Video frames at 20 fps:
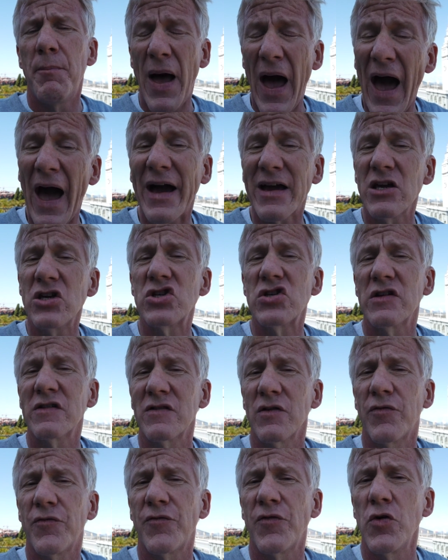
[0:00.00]

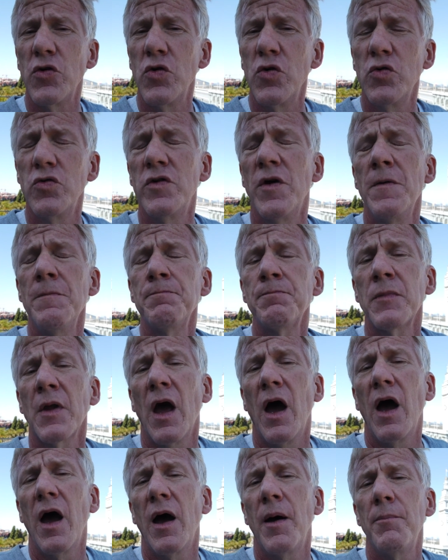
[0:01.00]
packages of food
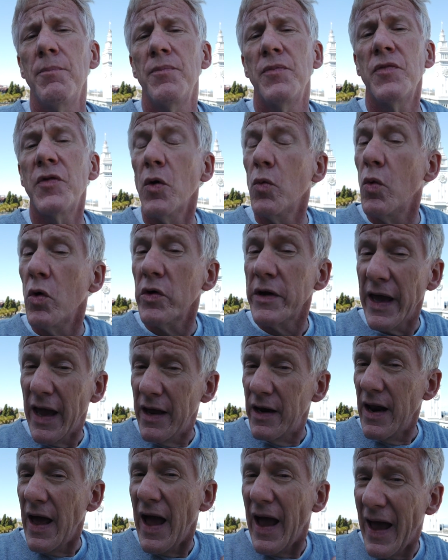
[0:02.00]
that will
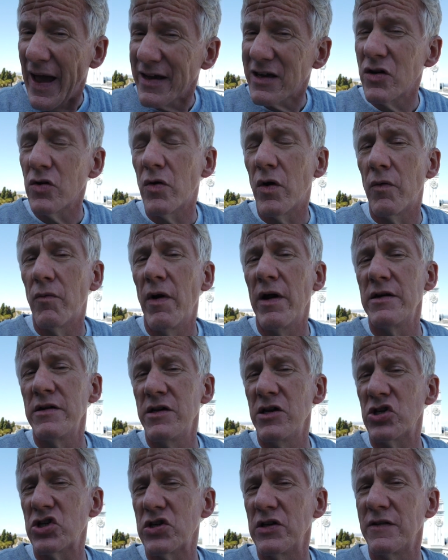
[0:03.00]
get accurate
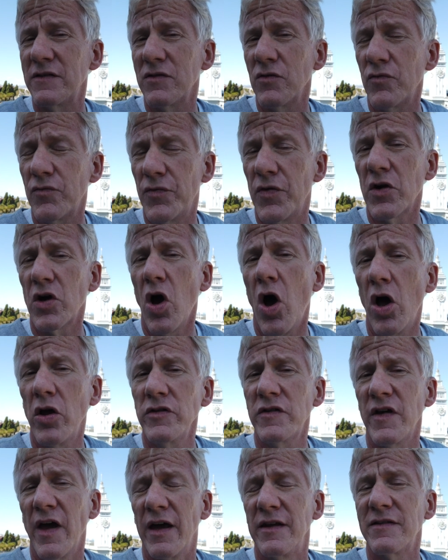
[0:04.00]
renditions of the
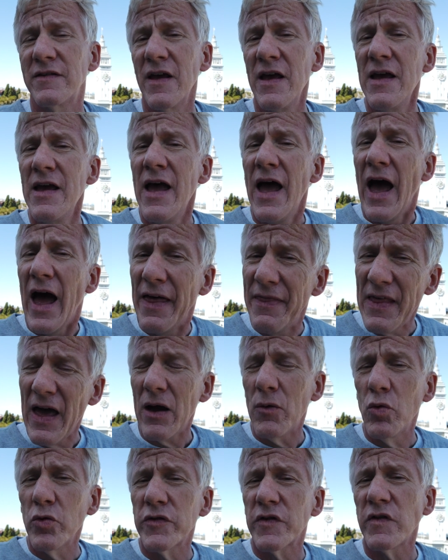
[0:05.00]
content, and
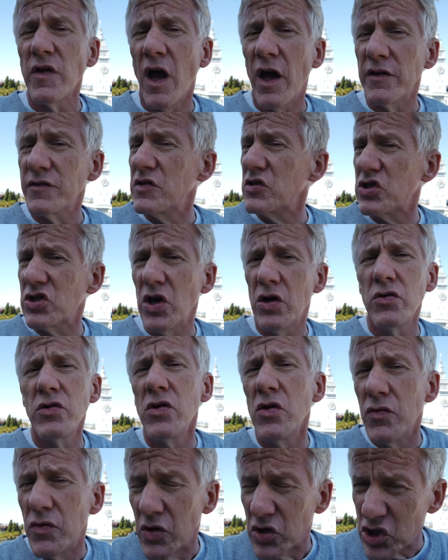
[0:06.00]
that will start to show
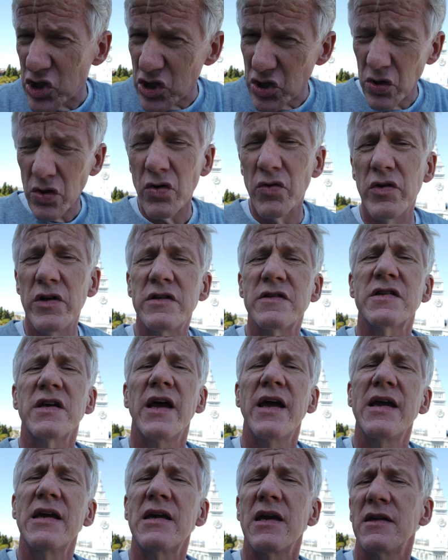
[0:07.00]
you the sugar
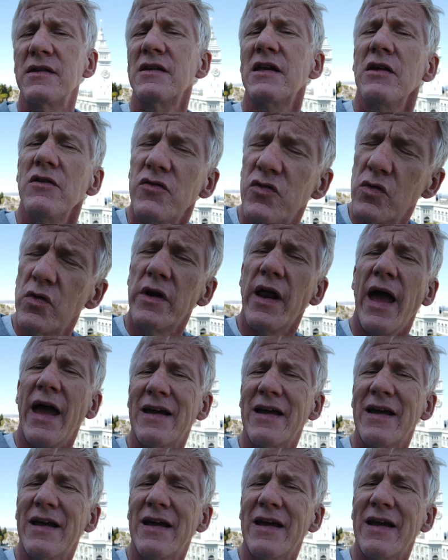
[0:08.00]
intake. It gives you an